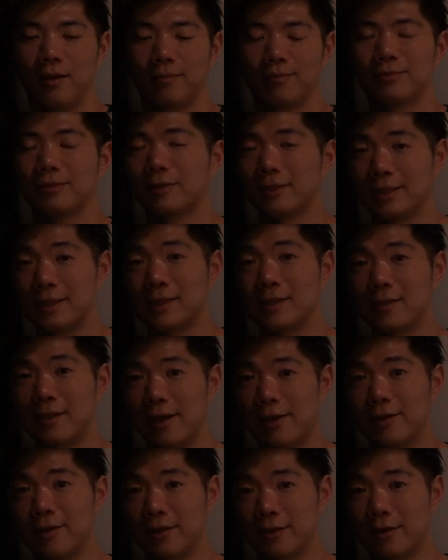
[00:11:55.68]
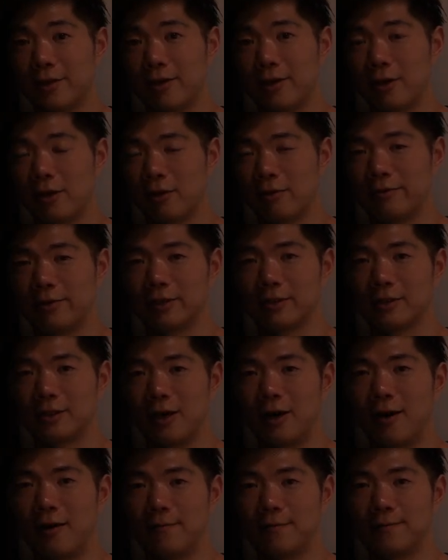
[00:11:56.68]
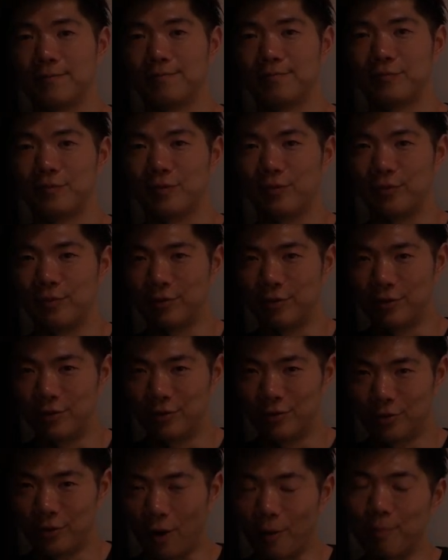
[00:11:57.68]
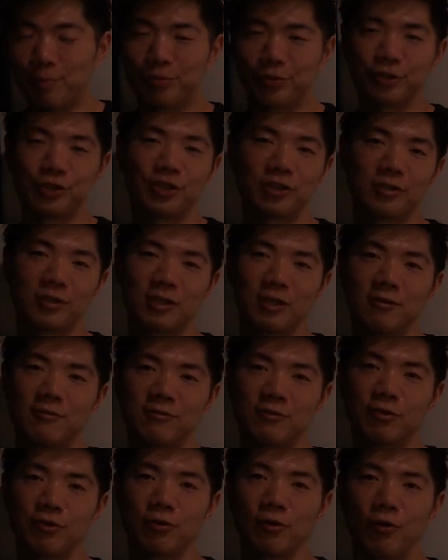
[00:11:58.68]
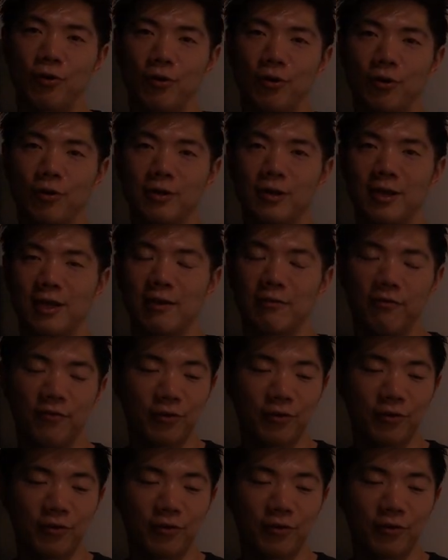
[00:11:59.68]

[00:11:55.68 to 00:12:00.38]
please take a good care of yourself. Don't push yourself too hard. If